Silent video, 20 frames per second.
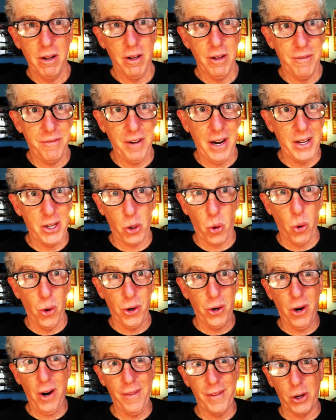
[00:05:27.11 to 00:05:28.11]
you find a
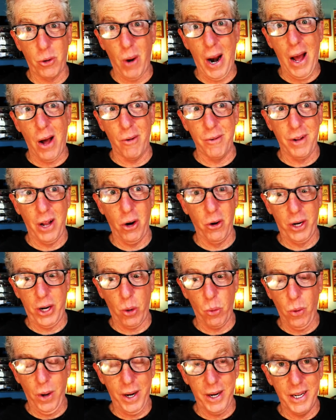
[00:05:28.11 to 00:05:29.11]
quarter on the ground, I don't
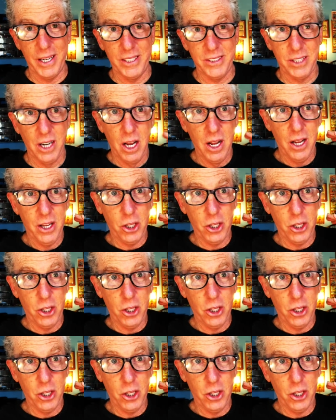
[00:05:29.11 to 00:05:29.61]
care what it is,